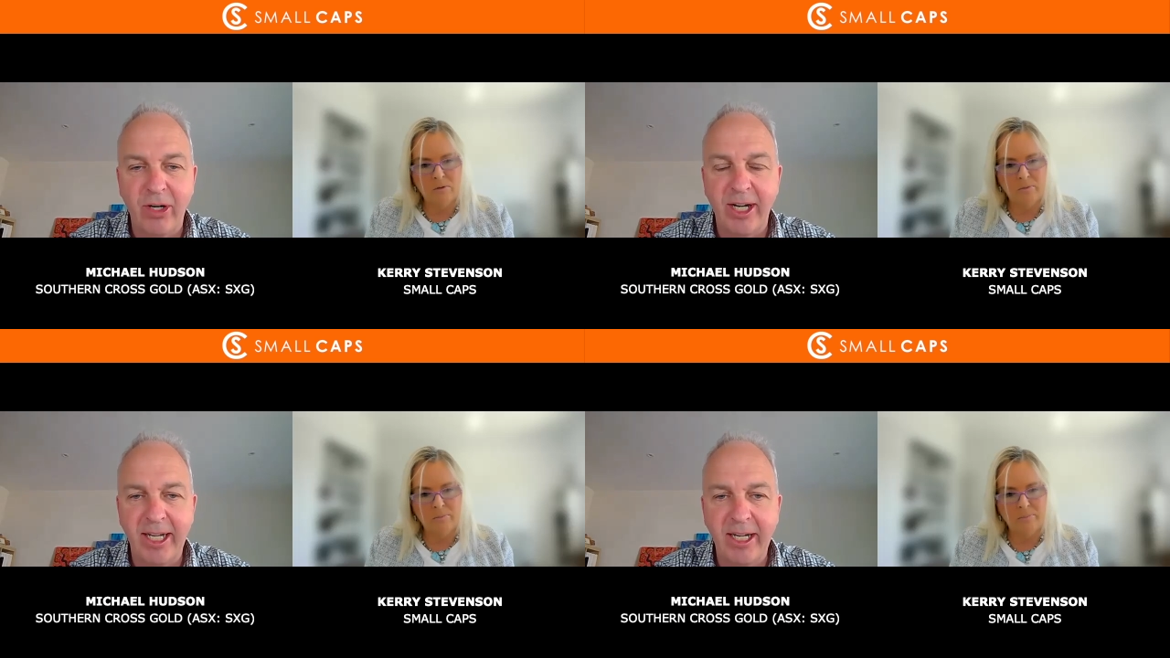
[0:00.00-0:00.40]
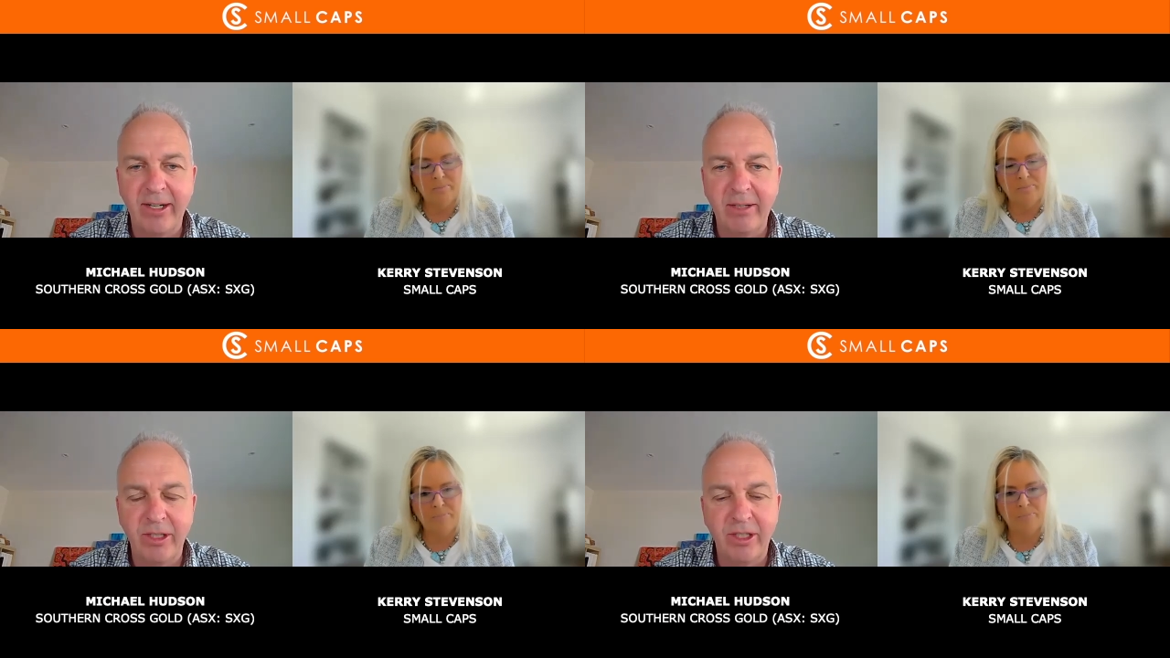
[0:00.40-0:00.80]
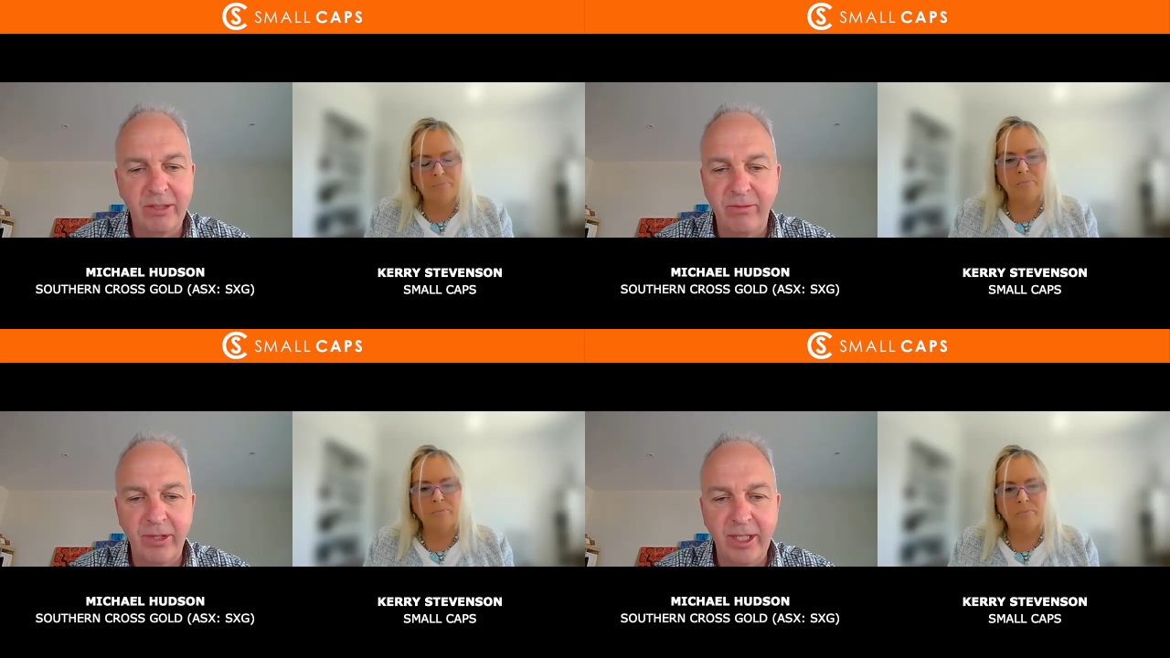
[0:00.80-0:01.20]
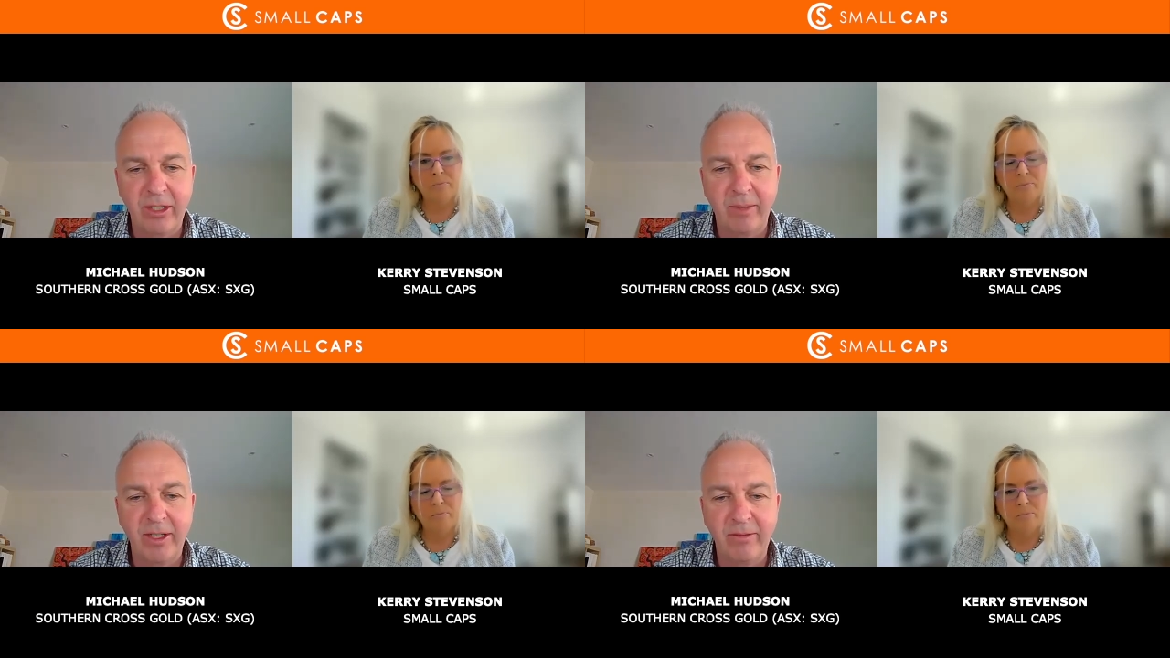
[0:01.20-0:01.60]
Speaker 1: mining area, which is very
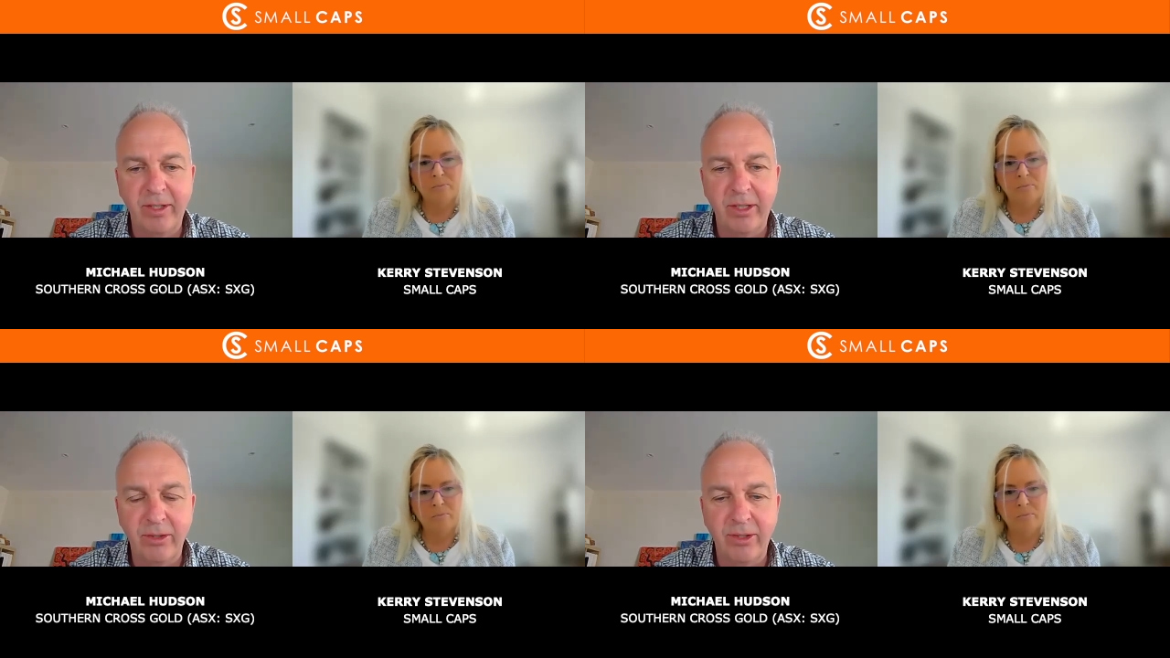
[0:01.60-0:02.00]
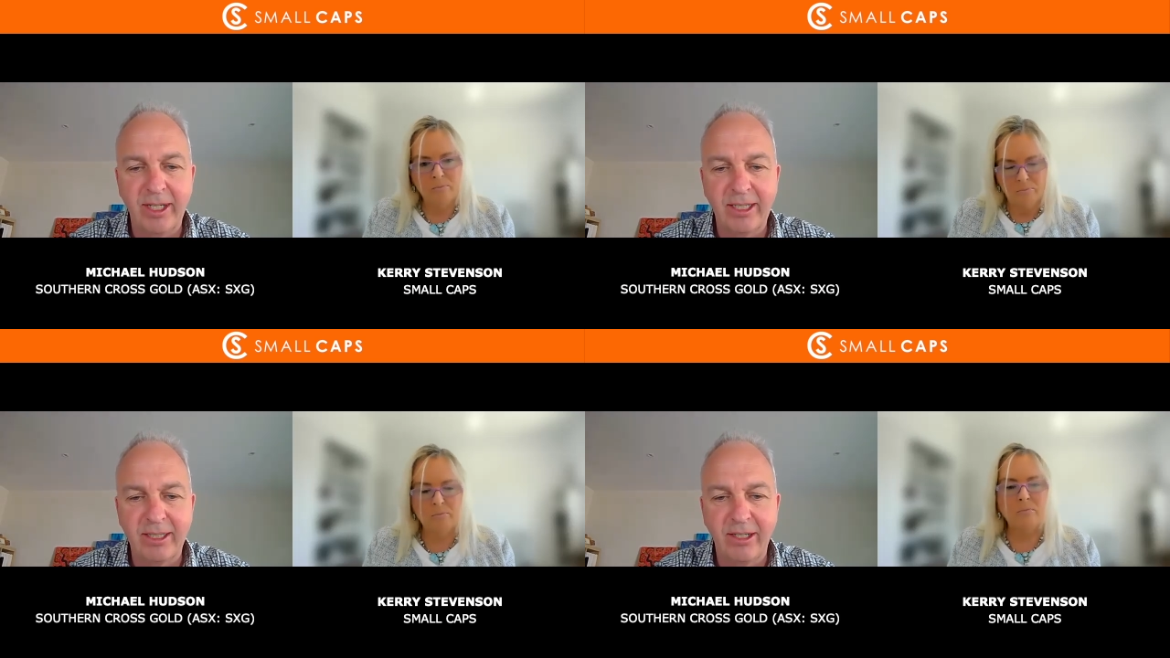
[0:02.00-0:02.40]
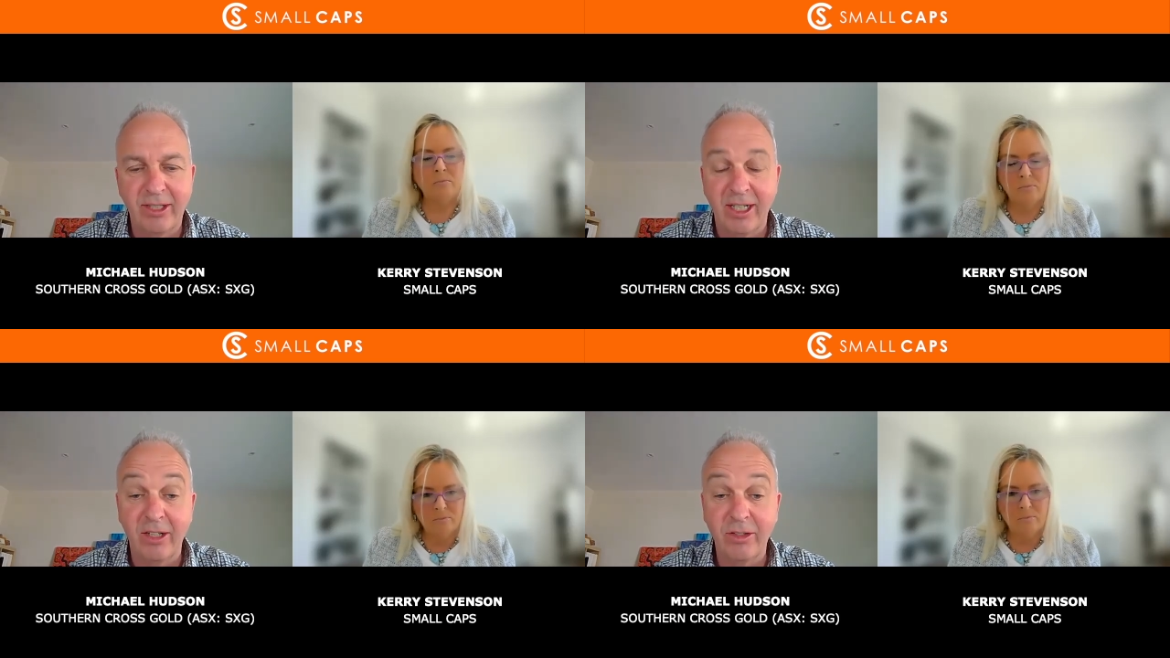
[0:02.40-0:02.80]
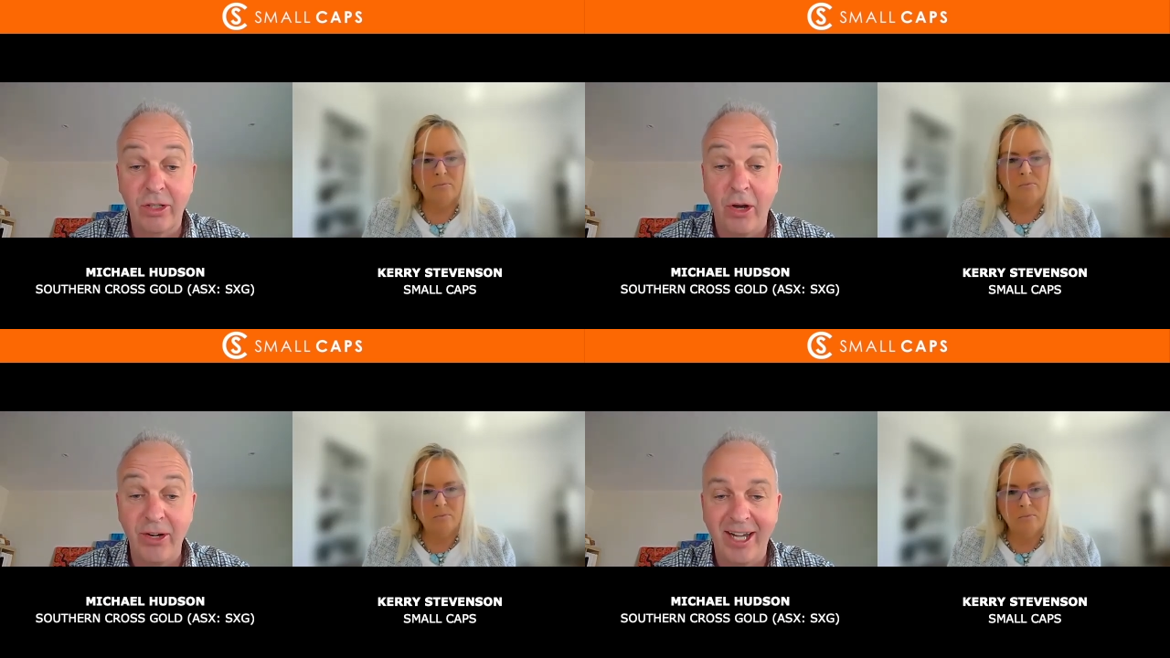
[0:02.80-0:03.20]
common in Victoria. So there's a little
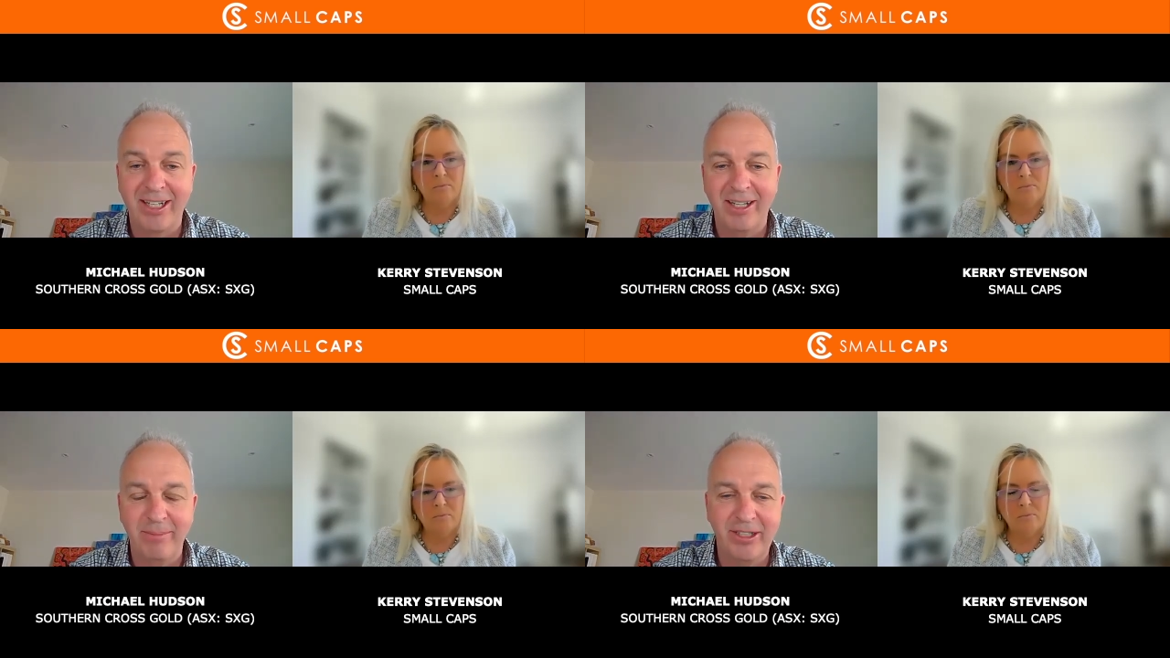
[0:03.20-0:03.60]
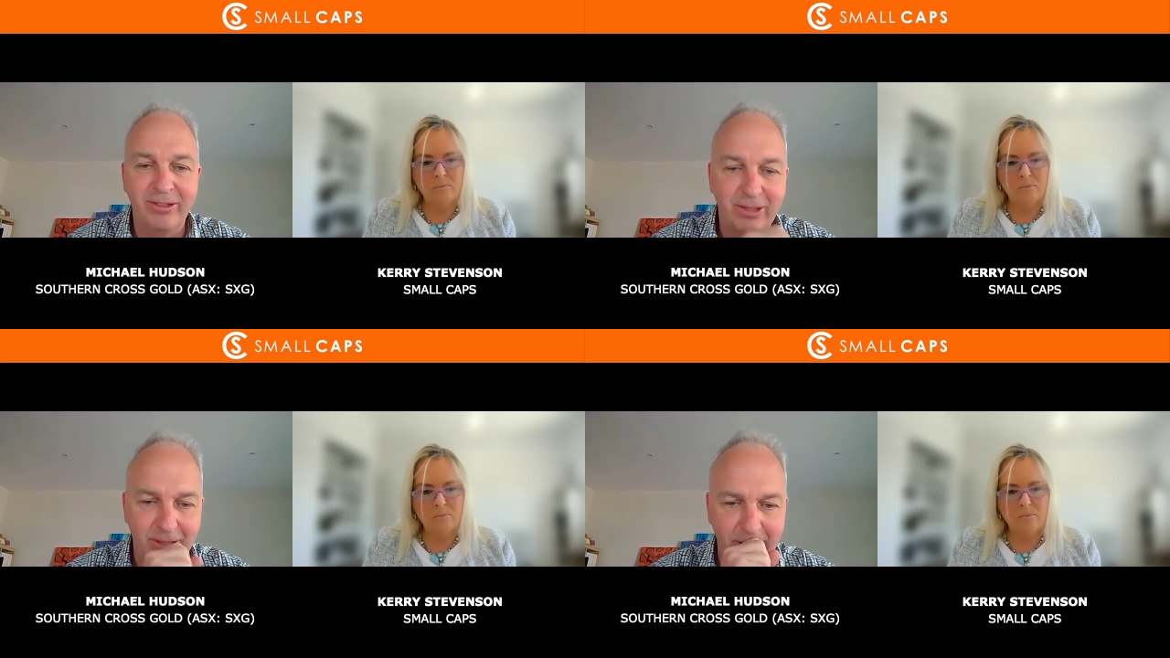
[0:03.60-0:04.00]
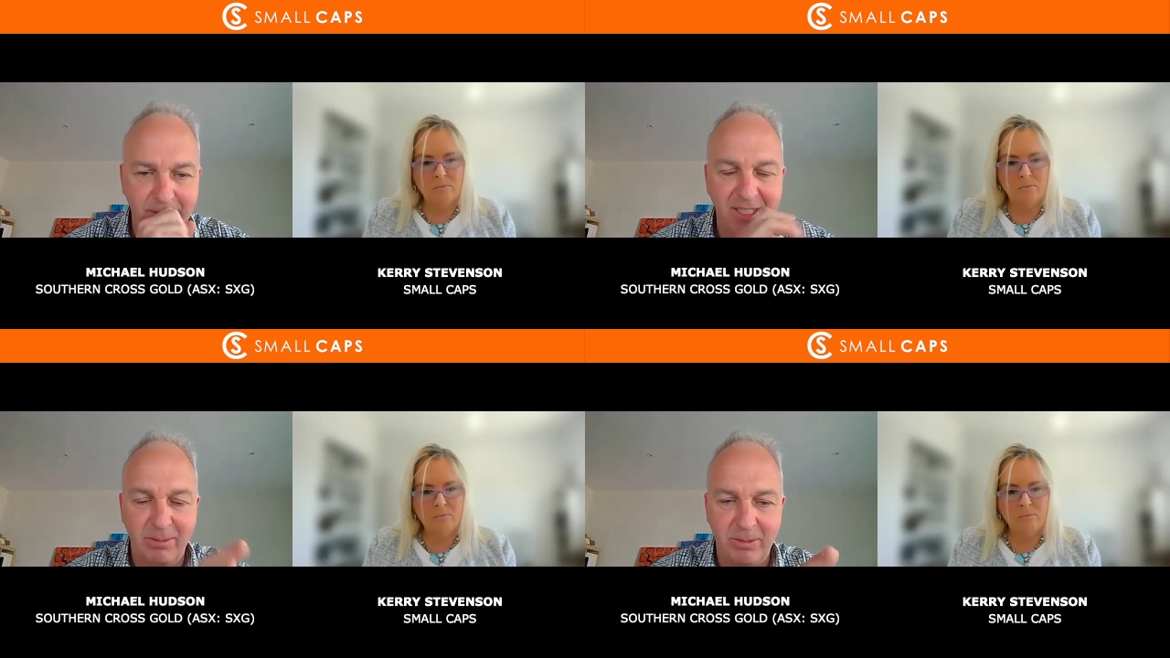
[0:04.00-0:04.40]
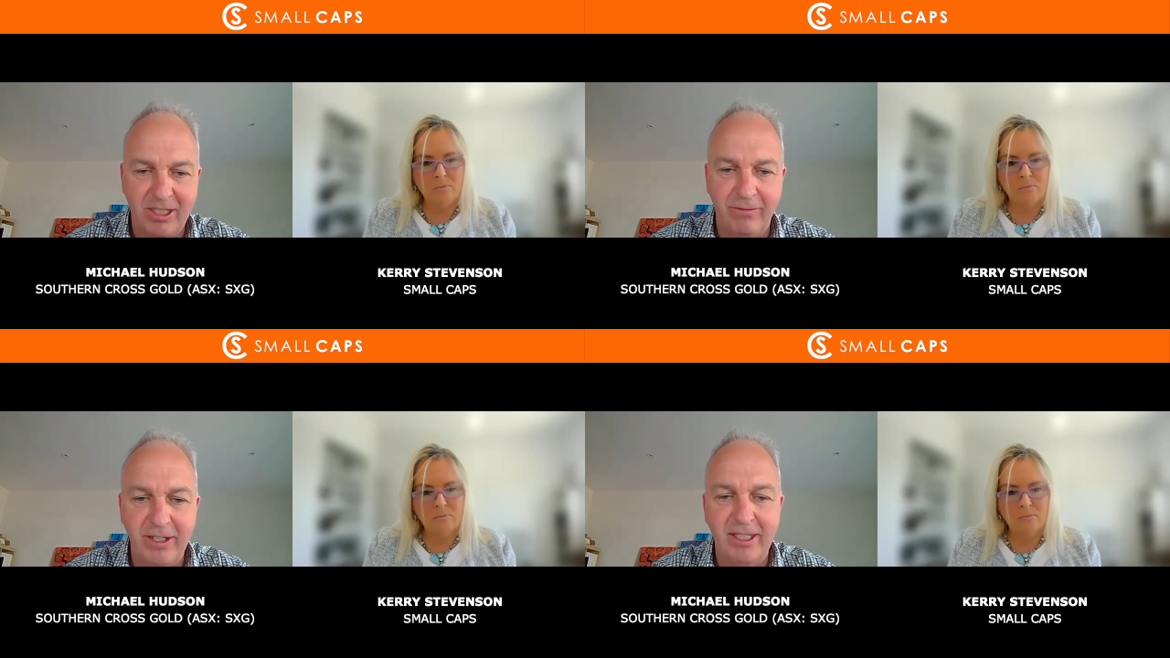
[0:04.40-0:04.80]
donut in the middle, just to be
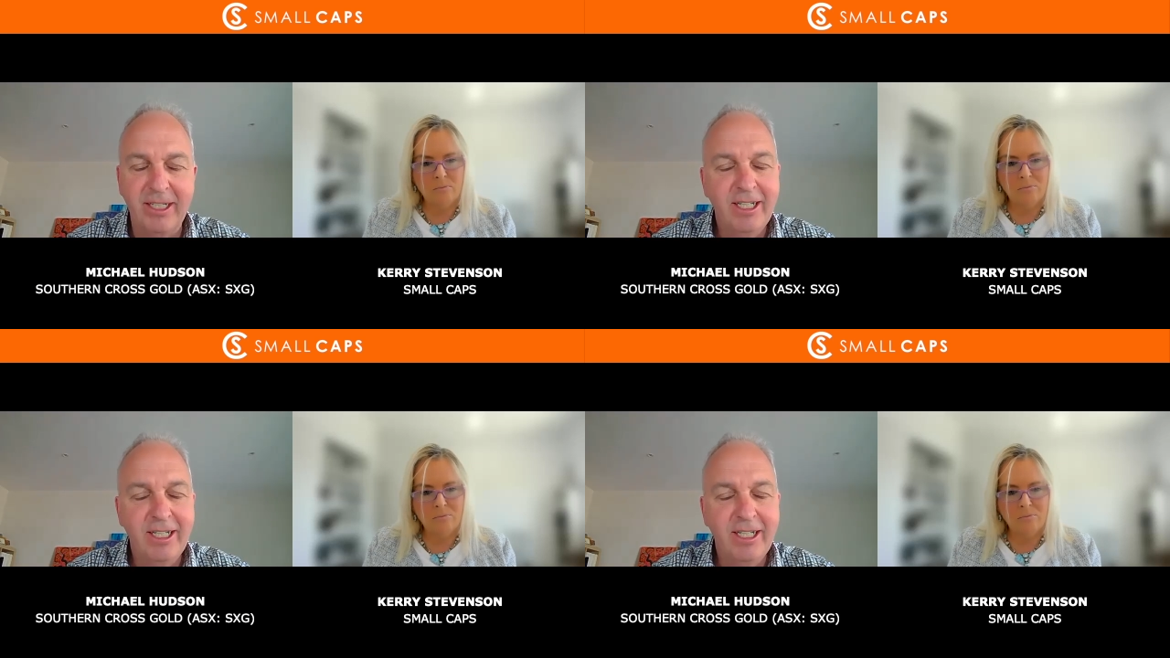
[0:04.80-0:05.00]
specific.